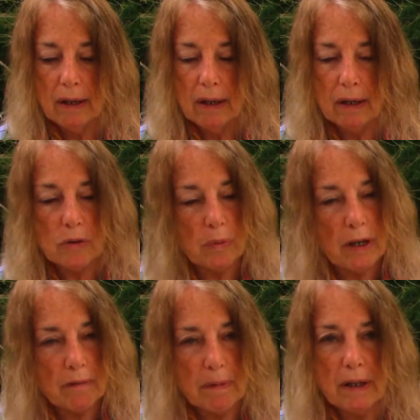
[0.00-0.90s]
As
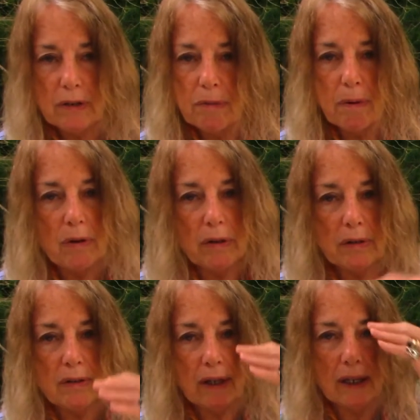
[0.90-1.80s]
we have been
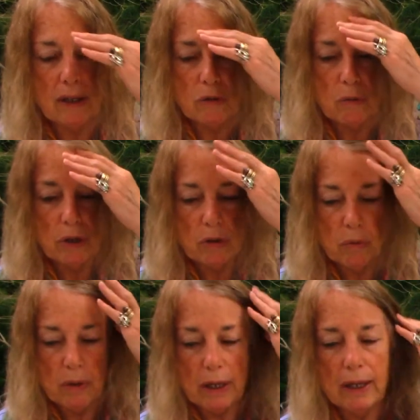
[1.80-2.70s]
experiencing in
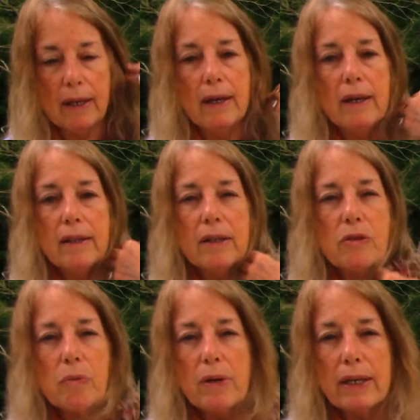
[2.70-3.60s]
2020,
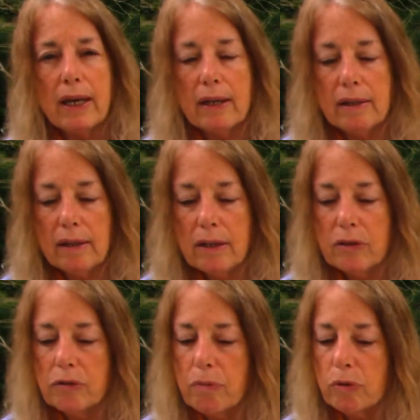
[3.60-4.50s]
this weekend
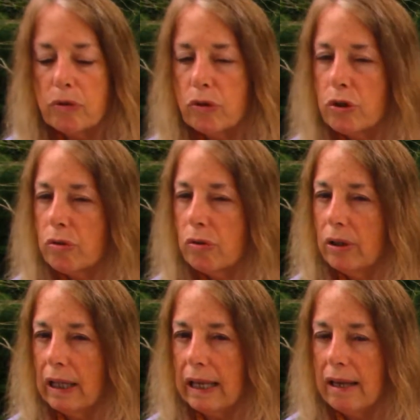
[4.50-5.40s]
is most
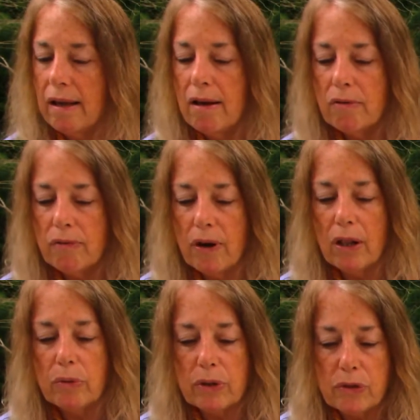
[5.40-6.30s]
assuredly
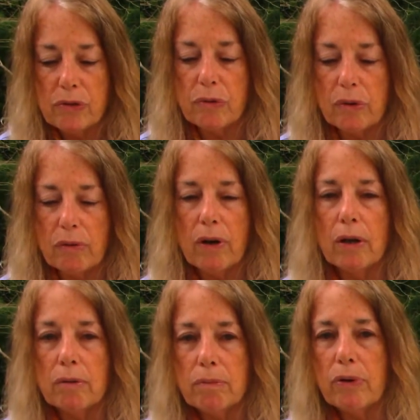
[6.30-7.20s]
following suit of
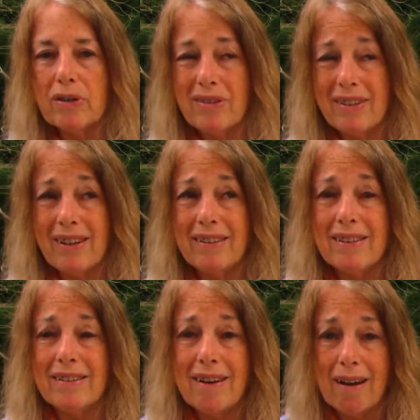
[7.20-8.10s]

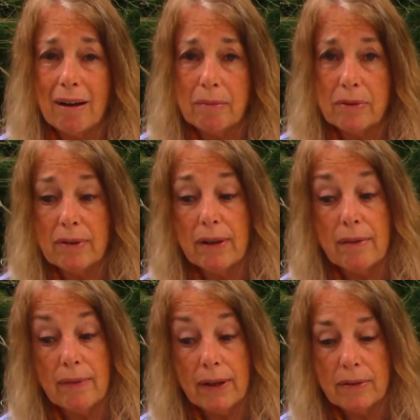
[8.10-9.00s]
unprecedented times
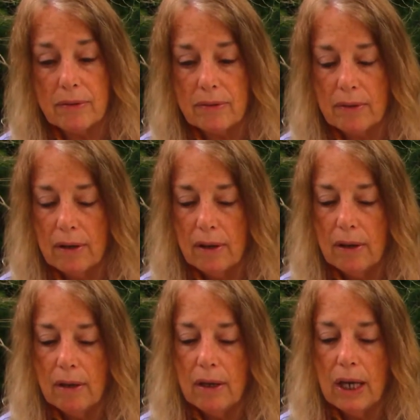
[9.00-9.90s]
events.
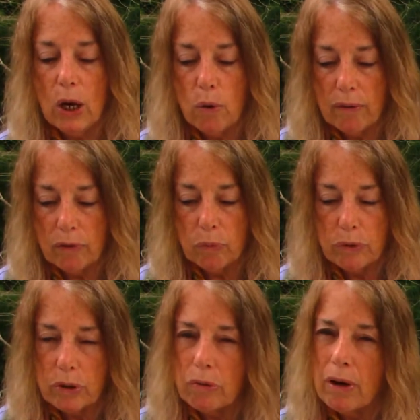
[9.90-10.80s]
However,
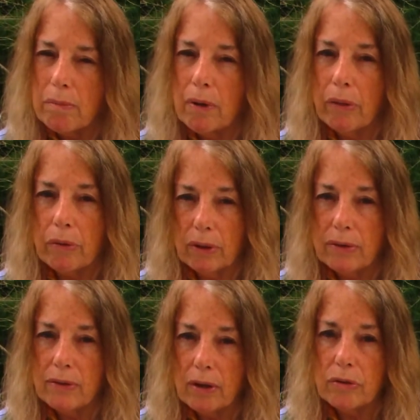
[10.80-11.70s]
with the Great Mother and
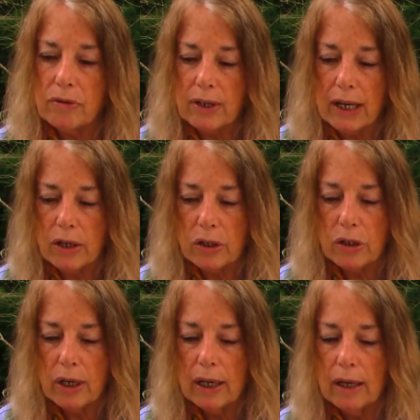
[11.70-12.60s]
center
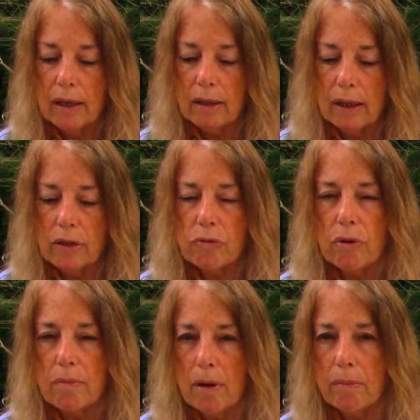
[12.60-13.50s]
stage, let us
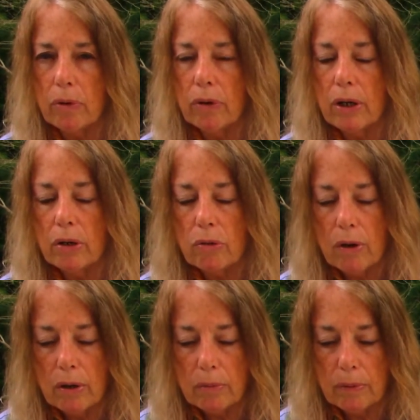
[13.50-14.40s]
remember
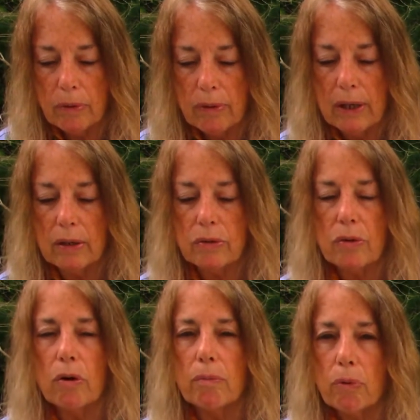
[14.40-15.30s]
incredible things
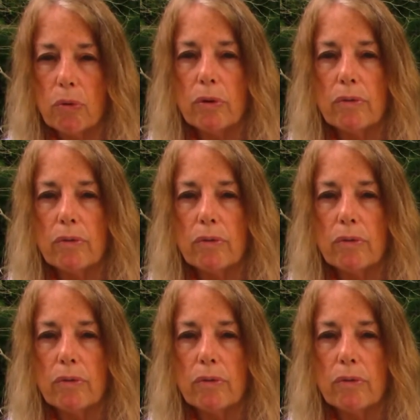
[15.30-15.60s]
are born